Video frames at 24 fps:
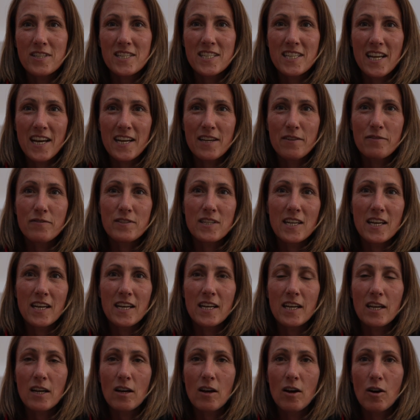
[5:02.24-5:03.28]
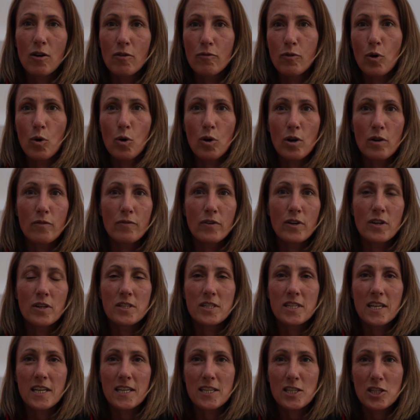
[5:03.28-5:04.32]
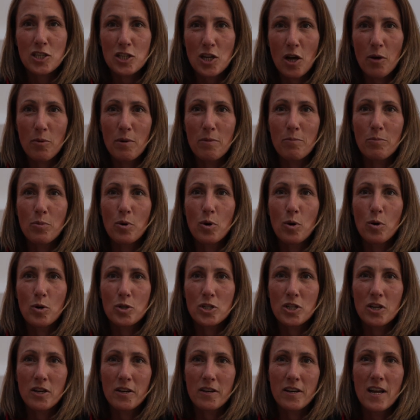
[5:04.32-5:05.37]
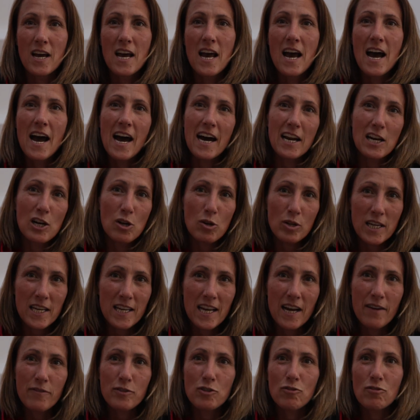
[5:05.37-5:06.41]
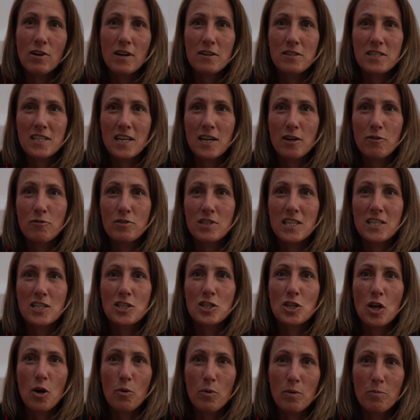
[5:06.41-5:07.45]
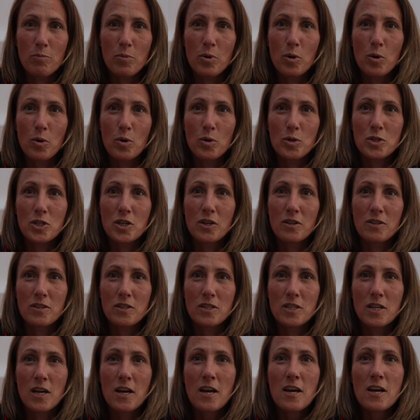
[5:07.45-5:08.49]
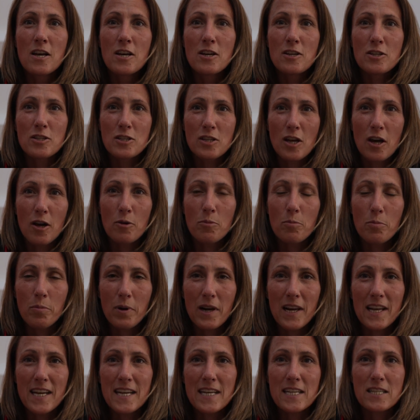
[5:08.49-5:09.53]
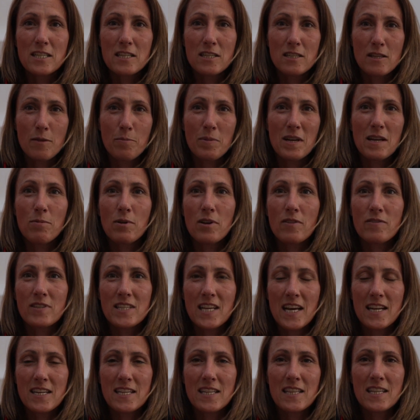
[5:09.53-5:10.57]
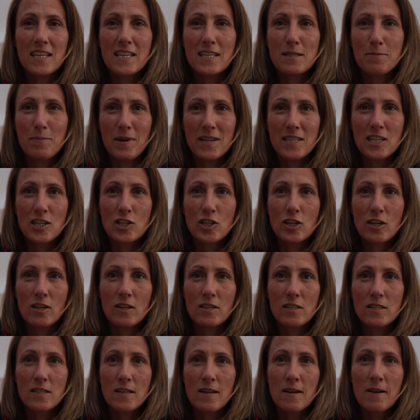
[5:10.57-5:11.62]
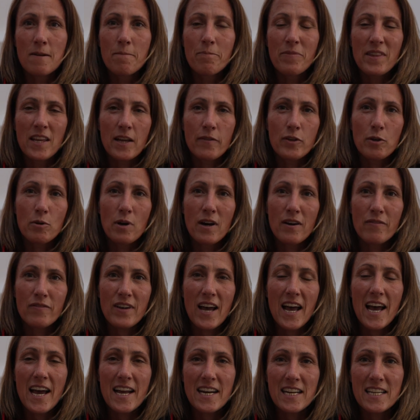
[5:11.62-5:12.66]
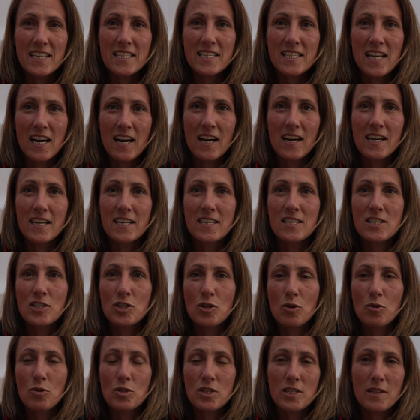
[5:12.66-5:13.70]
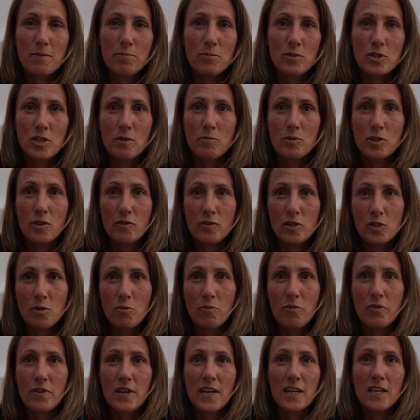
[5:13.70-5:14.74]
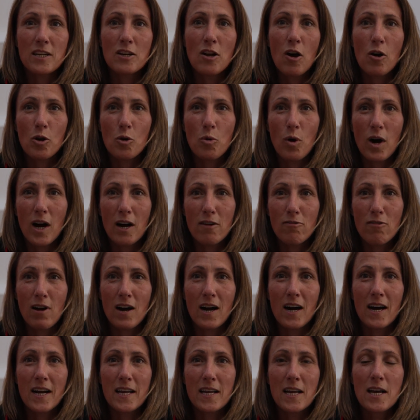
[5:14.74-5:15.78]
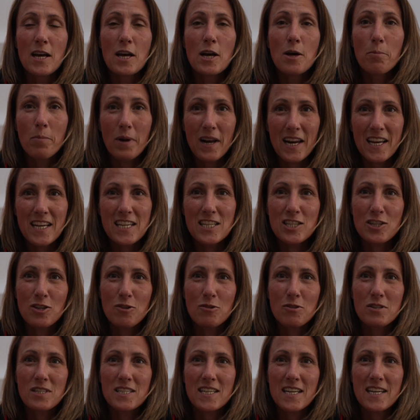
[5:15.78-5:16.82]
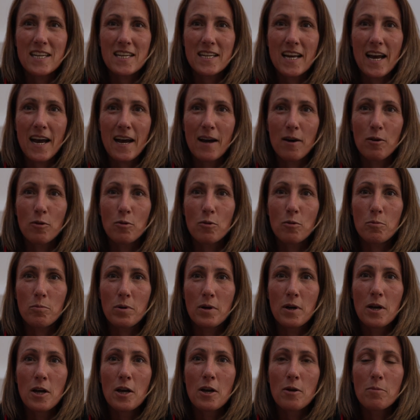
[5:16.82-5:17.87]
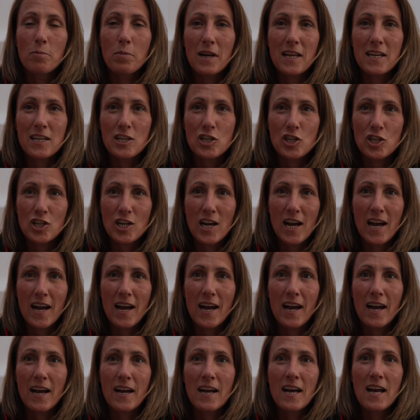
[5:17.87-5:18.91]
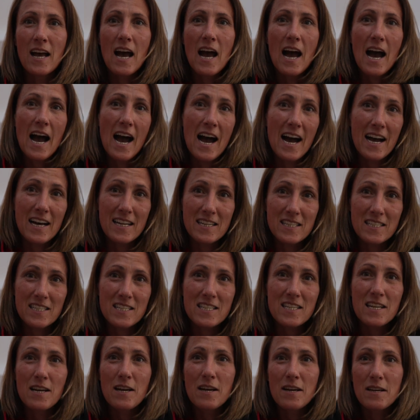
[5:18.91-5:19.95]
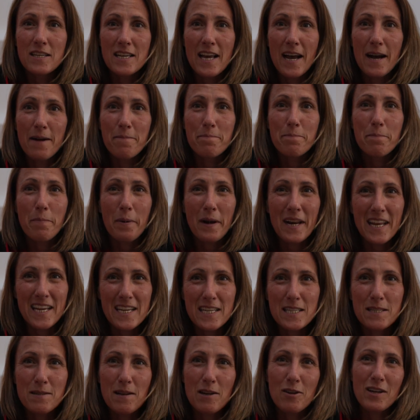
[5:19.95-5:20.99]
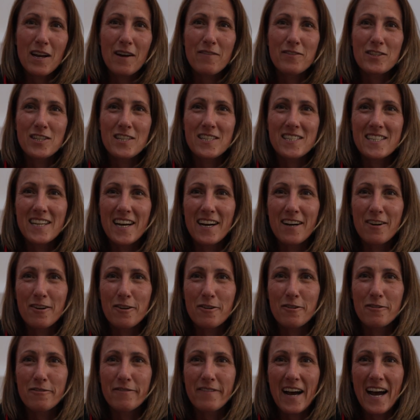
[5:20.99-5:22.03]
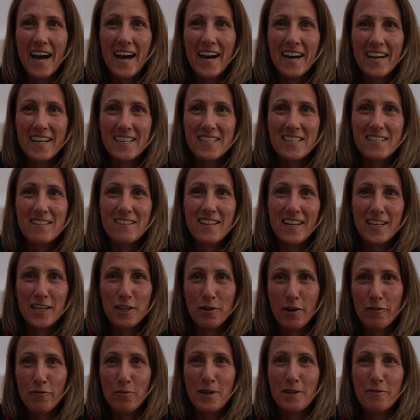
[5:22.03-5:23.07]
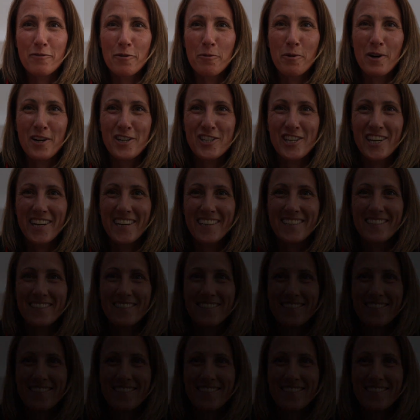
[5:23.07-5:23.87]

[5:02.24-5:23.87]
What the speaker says: and safety of all of us is so important, and looking after ourselves is so important. So please, as the people have said in these messages, if you have any signs or symptoms of something not quite right, please do seek help, please share, and yeah, please look after yourself, and thank you everybody for watching.